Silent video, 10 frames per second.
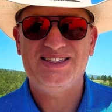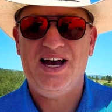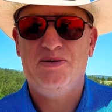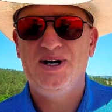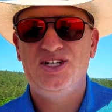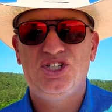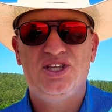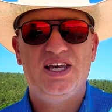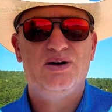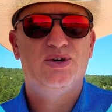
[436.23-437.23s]
how much
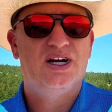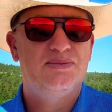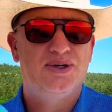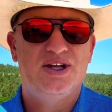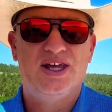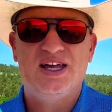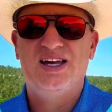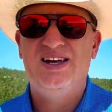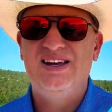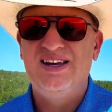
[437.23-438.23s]
they were able to like
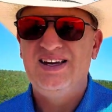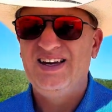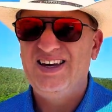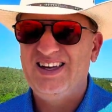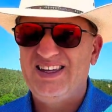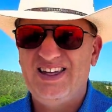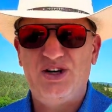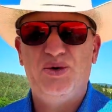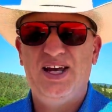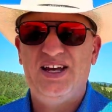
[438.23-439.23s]
get
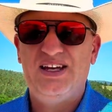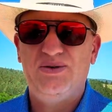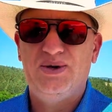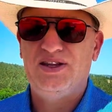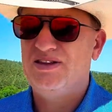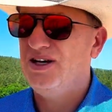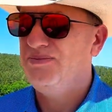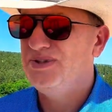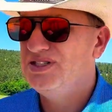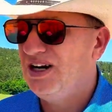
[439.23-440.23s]
away with
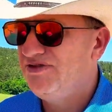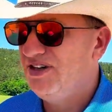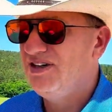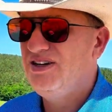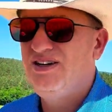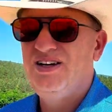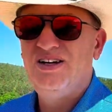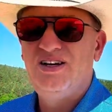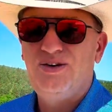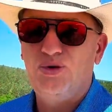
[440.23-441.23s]
um, stuff that
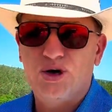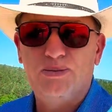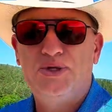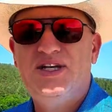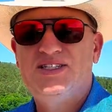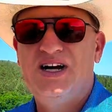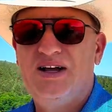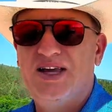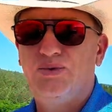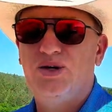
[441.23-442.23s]
normally is not
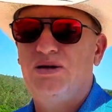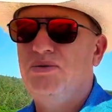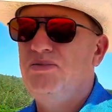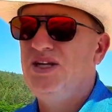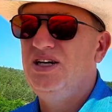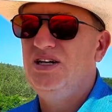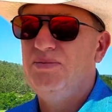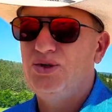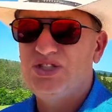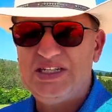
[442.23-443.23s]
like really permitted in
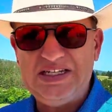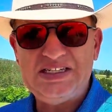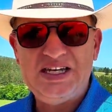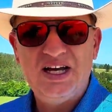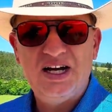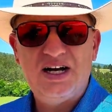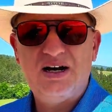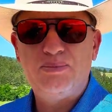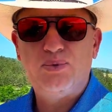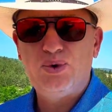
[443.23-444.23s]
most cities.
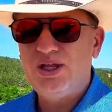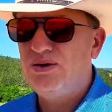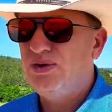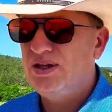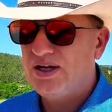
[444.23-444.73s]
Um, really, really